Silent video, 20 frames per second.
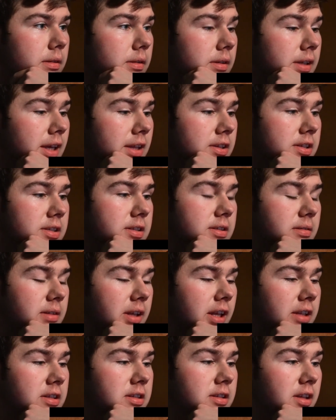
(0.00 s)
I
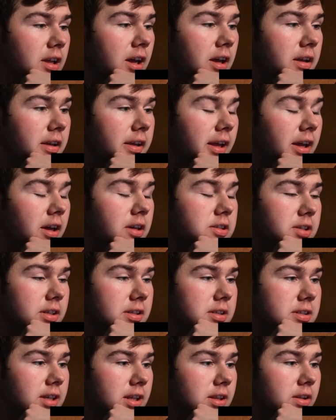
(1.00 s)
also like
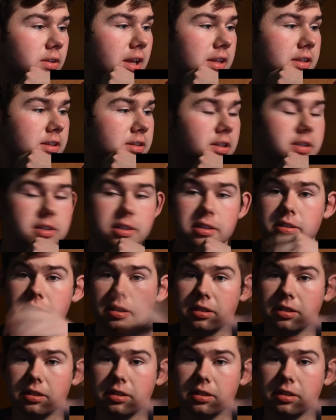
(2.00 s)
to say though that this is